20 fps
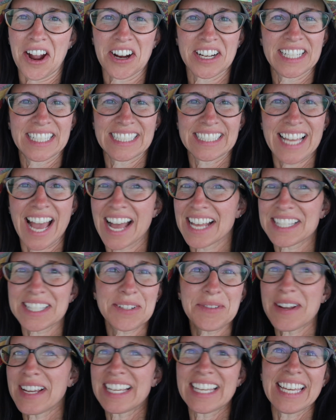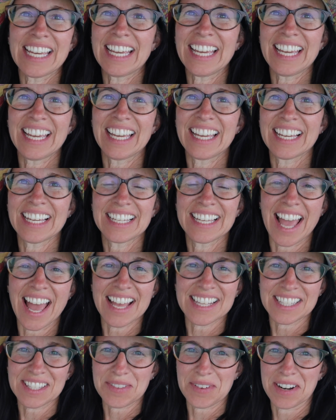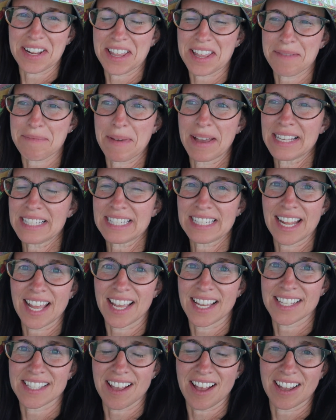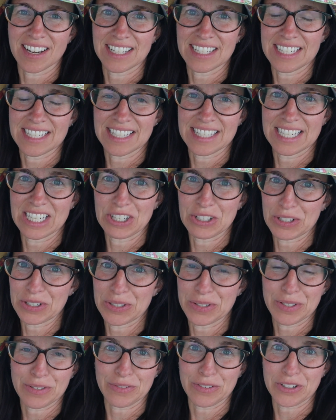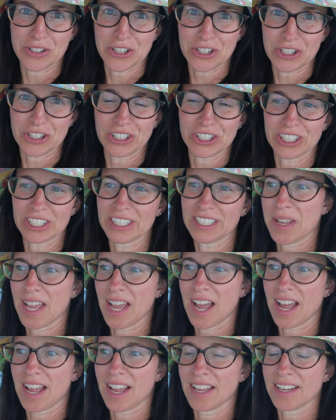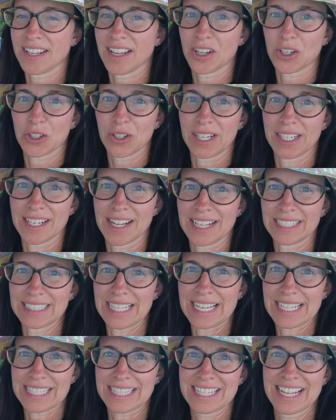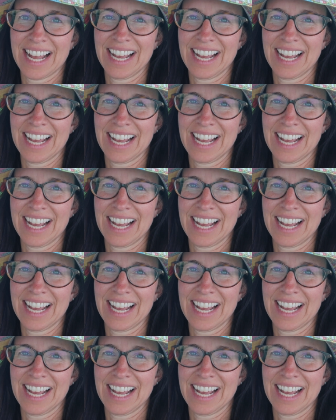are in Castaway Cay. Yes, one of the best days on a Disney cruise for sure. We had a great night last